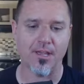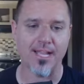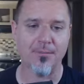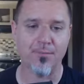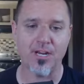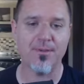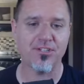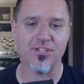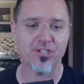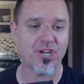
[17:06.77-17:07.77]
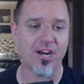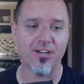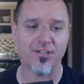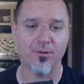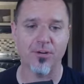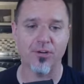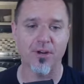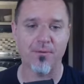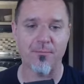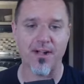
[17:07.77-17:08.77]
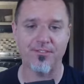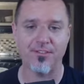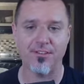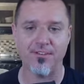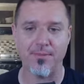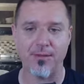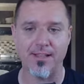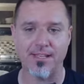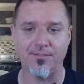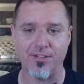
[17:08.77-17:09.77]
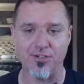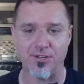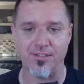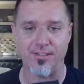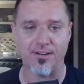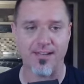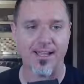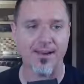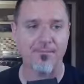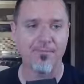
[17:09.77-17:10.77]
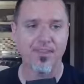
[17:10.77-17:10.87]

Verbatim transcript: I can pretty much just charge through a group of monsters and be relatively sure that they're dead.